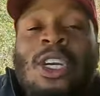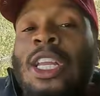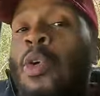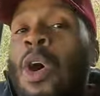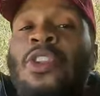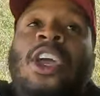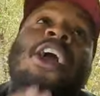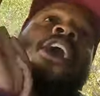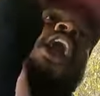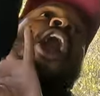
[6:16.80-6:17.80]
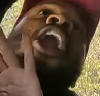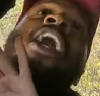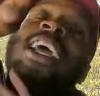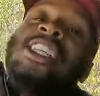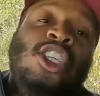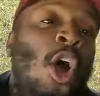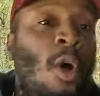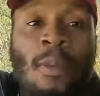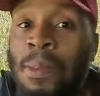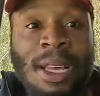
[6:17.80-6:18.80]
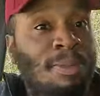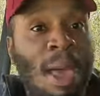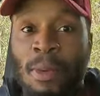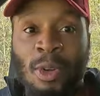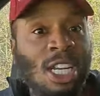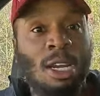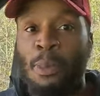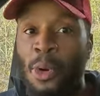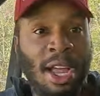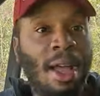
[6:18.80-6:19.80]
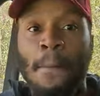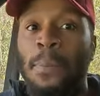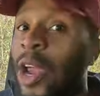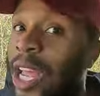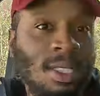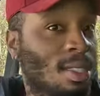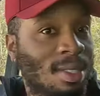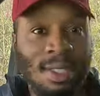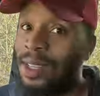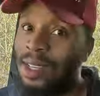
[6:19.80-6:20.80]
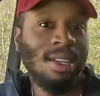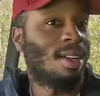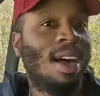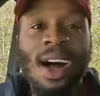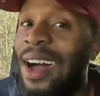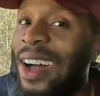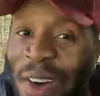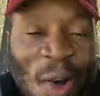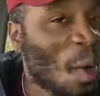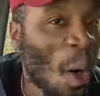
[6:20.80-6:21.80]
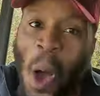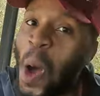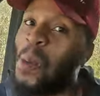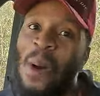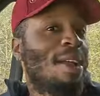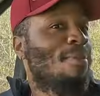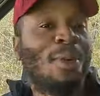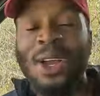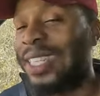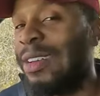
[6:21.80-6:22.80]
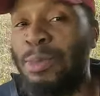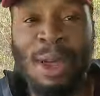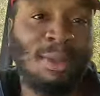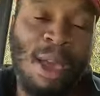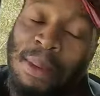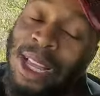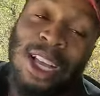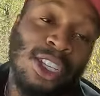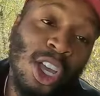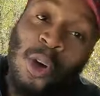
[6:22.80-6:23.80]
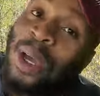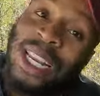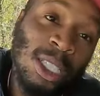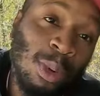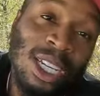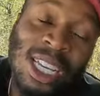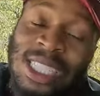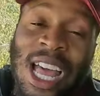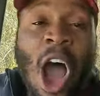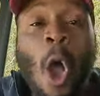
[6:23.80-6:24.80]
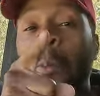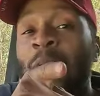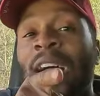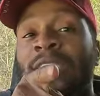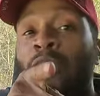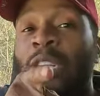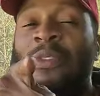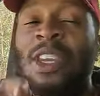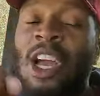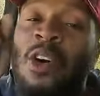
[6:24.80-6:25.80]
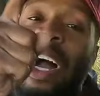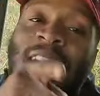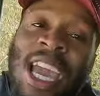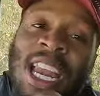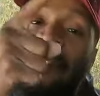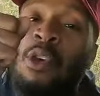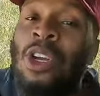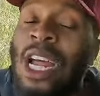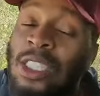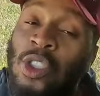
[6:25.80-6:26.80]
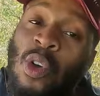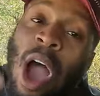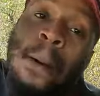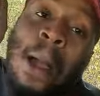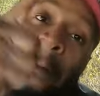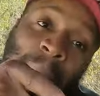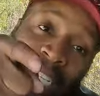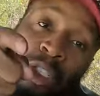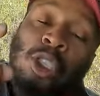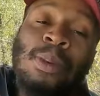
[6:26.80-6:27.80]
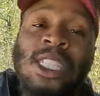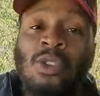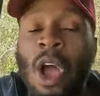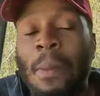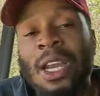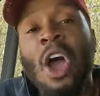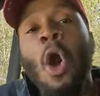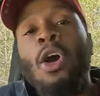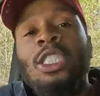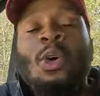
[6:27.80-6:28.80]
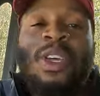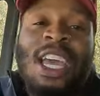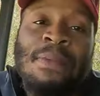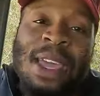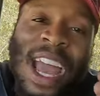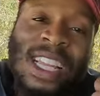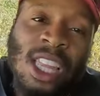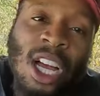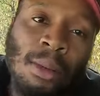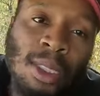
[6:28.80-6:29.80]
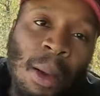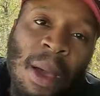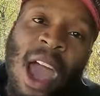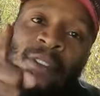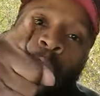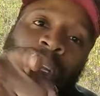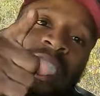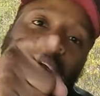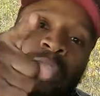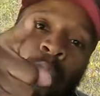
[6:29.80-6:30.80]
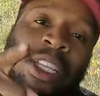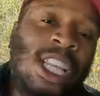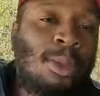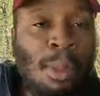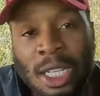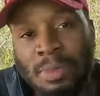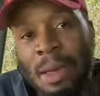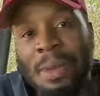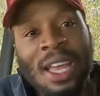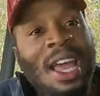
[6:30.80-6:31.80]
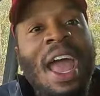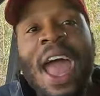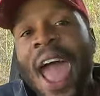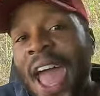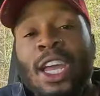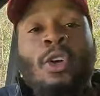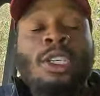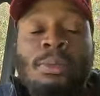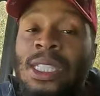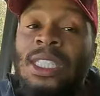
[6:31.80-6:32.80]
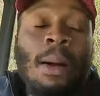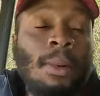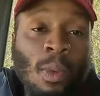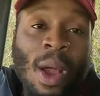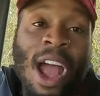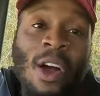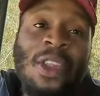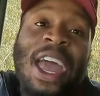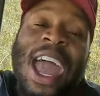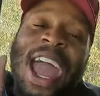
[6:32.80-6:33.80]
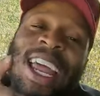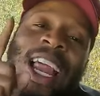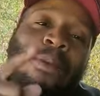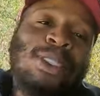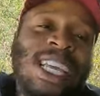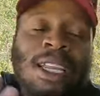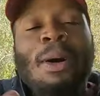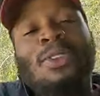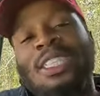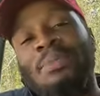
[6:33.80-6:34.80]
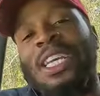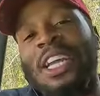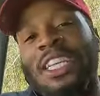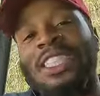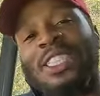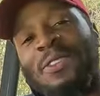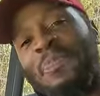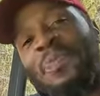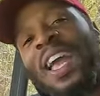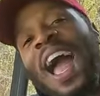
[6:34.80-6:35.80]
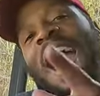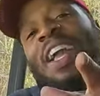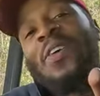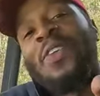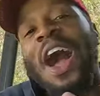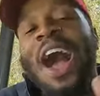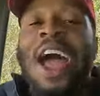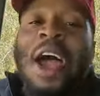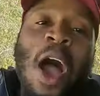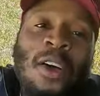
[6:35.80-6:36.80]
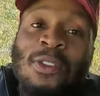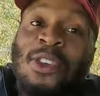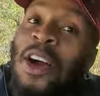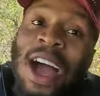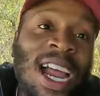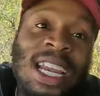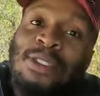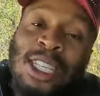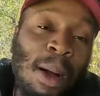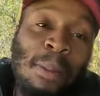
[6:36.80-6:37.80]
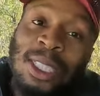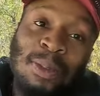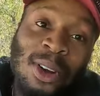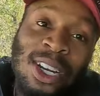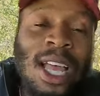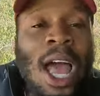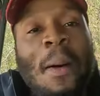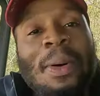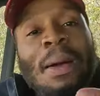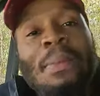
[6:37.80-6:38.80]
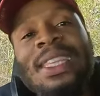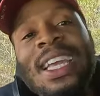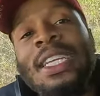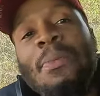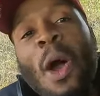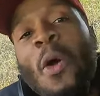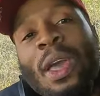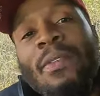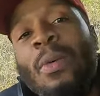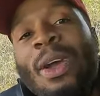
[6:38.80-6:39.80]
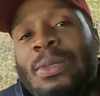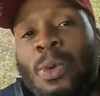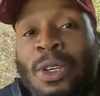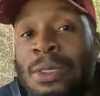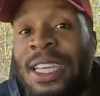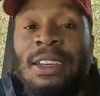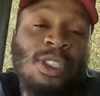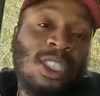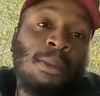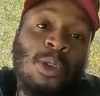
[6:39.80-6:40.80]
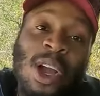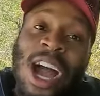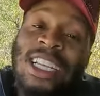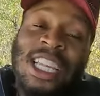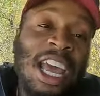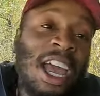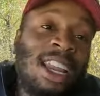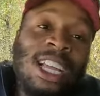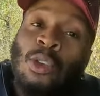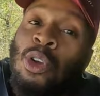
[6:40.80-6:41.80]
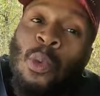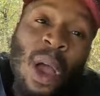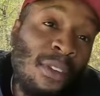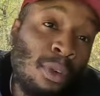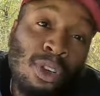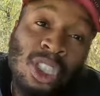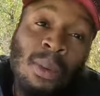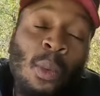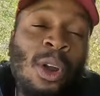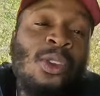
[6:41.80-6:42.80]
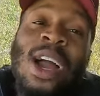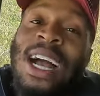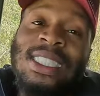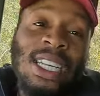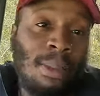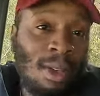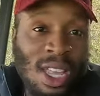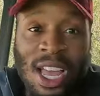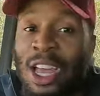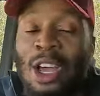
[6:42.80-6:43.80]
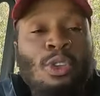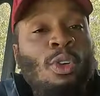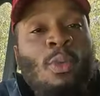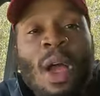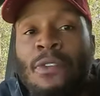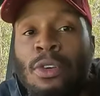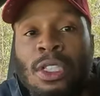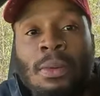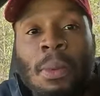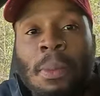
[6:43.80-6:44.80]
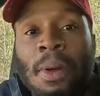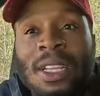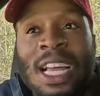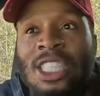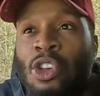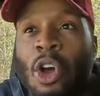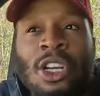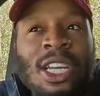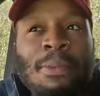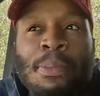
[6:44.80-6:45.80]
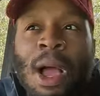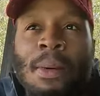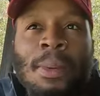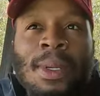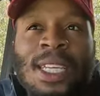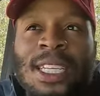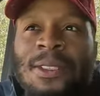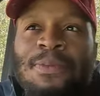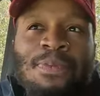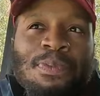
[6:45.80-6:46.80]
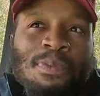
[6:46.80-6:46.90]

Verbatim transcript: we try to go out there uh, and score and we missed, baby. We shot a brick. Bricks. Huh? all white brick. It was bricks, baby. So it is what it is. I hope you guys enjoyed this video. Again, if you are not subscribed, make sure you smash the subscribe button. Also, give me a thumbs up if you want to see us go get these bucks, baby. Hey, Christmas is coming around and I was thinking about this. I'm gonna tell you guys this. I ain't gonna lie. I don't even know. I didn't even tell my business partner this. But I've been thinking about giving away some Christmas gifts to some of you guys, like doing a raffle or something. What do you guys think about that? Doing a raffle or something, like starting it probably